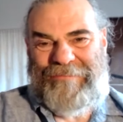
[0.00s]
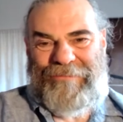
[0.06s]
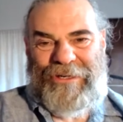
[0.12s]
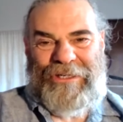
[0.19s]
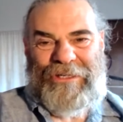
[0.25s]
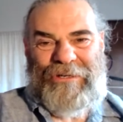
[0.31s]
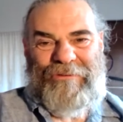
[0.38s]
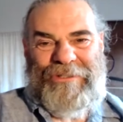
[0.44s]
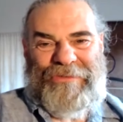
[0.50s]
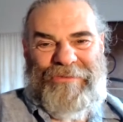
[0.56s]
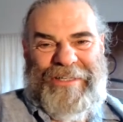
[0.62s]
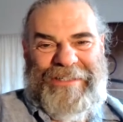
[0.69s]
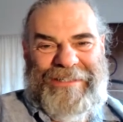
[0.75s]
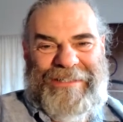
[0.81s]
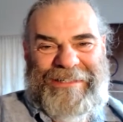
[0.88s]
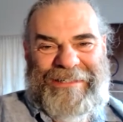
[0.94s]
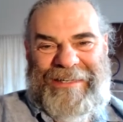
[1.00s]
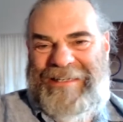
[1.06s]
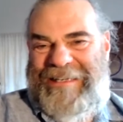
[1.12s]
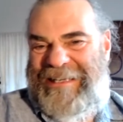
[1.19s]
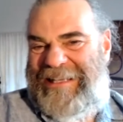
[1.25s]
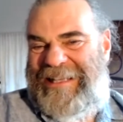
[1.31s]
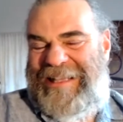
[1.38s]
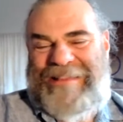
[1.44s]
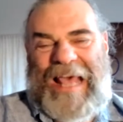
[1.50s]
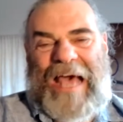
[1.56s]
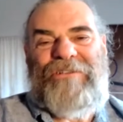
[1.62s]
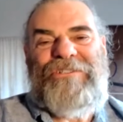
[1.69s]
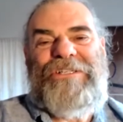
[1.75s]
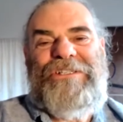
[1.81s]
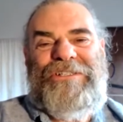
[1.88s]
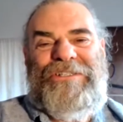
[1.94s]
book was written
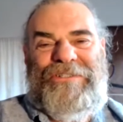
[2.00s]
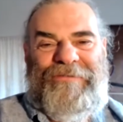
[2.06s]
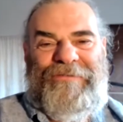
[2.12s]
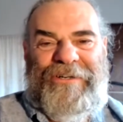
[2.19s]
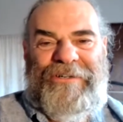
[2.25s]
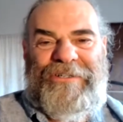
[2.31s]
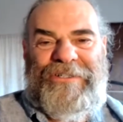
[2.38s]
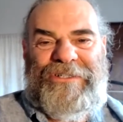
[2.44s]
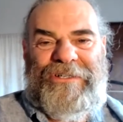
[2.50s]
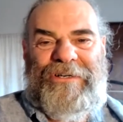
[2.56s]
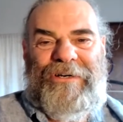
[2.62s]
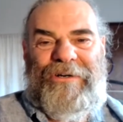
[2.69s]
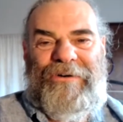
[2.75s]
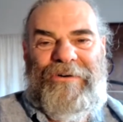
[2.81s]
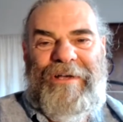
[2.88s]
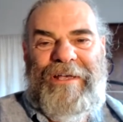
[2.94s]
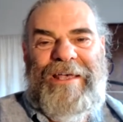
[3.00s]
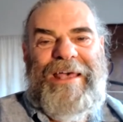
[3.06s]
thousands of years ago,